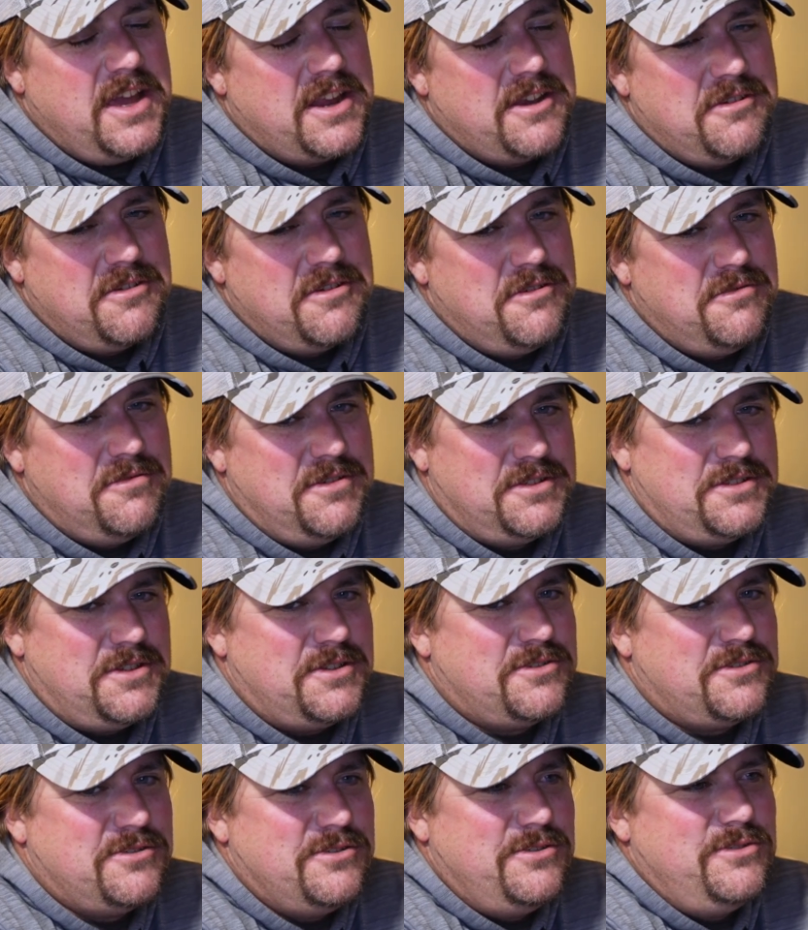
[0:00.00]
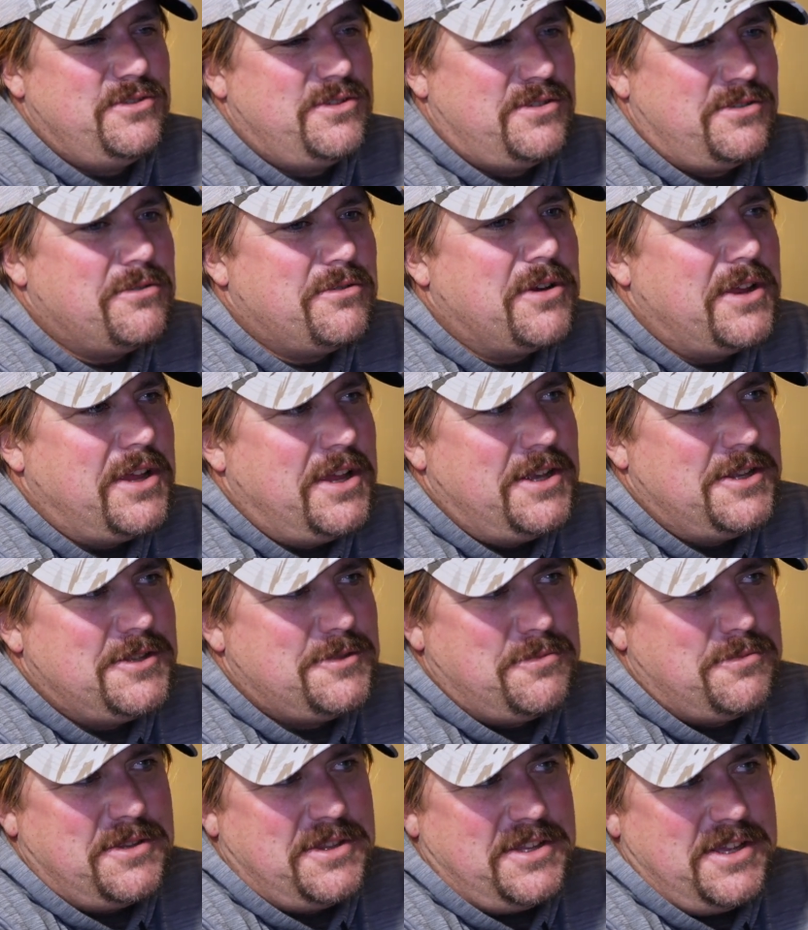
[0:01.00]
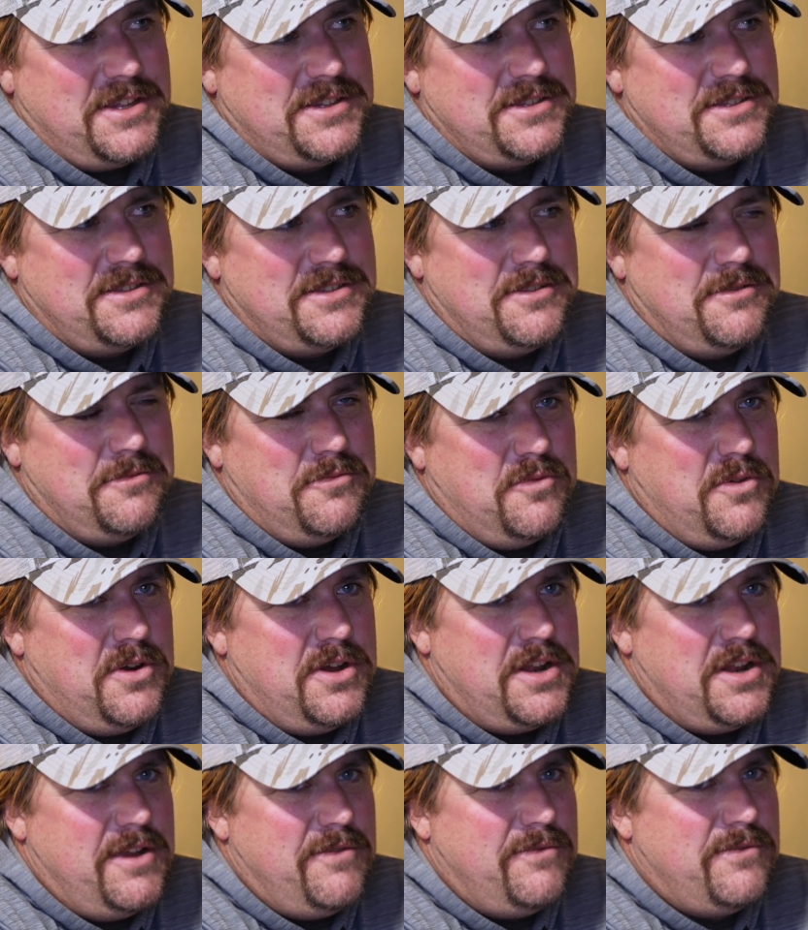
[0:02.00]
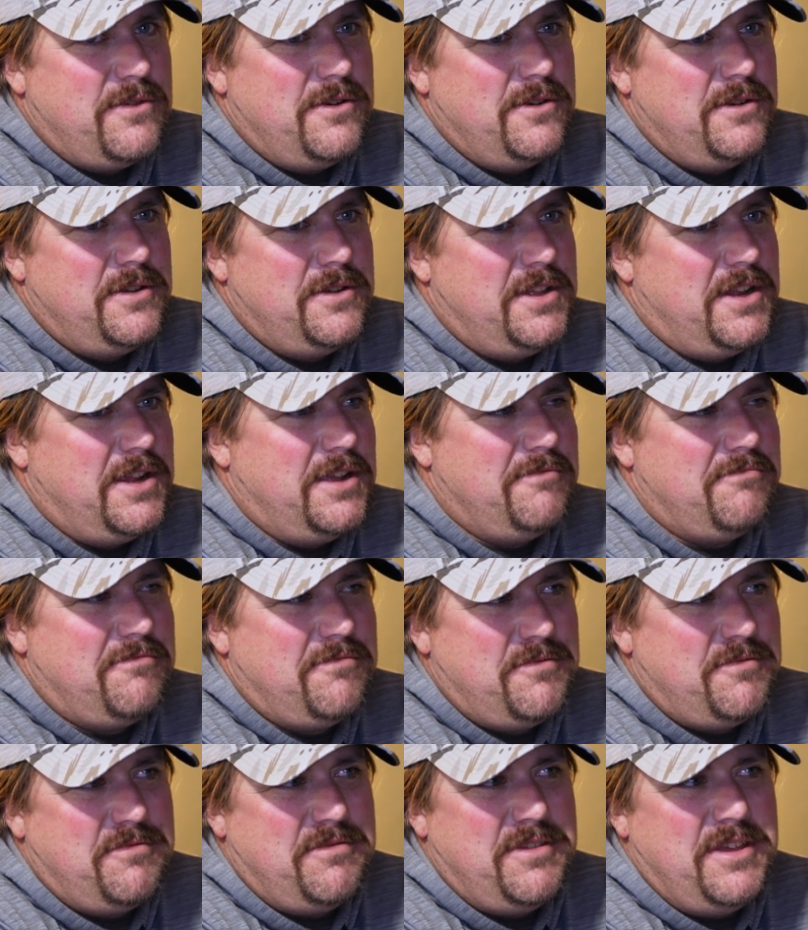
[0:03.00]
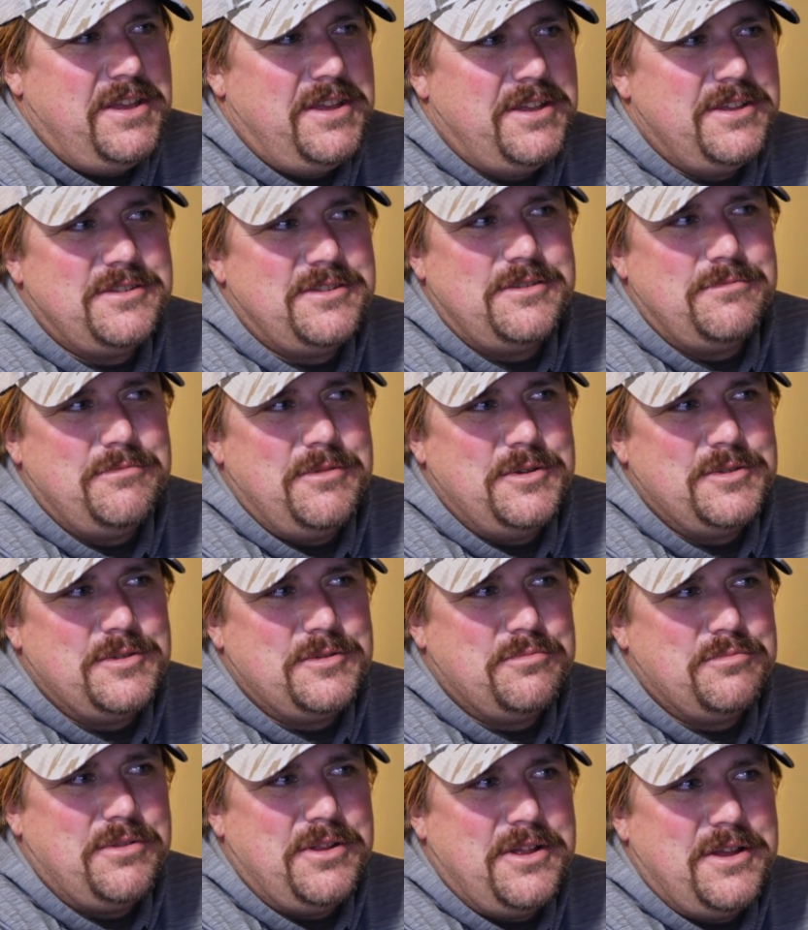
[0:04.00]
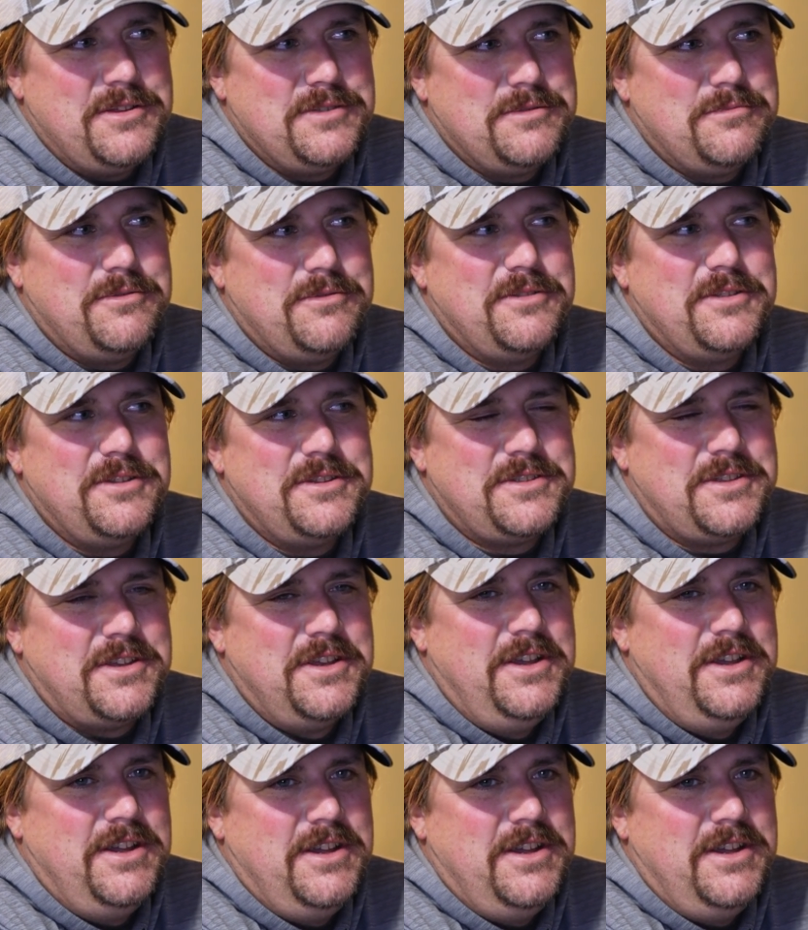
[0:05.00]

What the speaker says: I don't know what the true story is, but that's the one I've heard that I think is the most plausible is